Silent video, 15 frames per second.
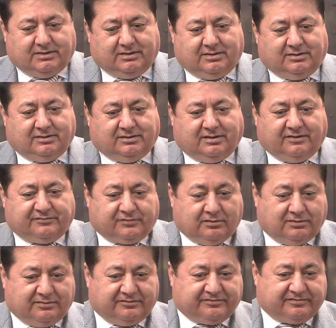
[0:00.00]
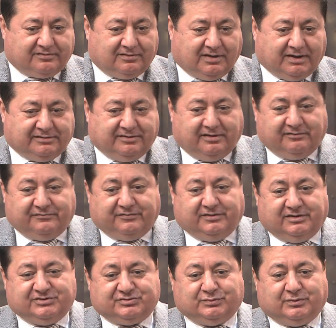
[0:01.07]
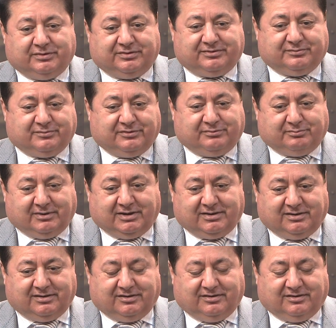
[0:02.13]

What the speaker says: Of course, I didn't finish with my